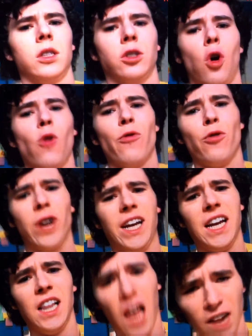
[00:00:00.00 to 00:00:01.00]
so
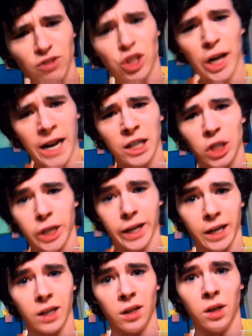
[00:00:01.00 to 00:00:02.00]
freaking life
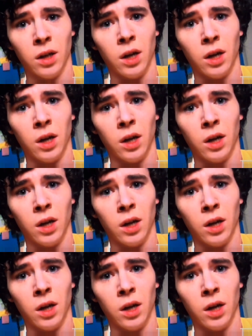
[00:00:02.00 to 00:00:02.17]
changing.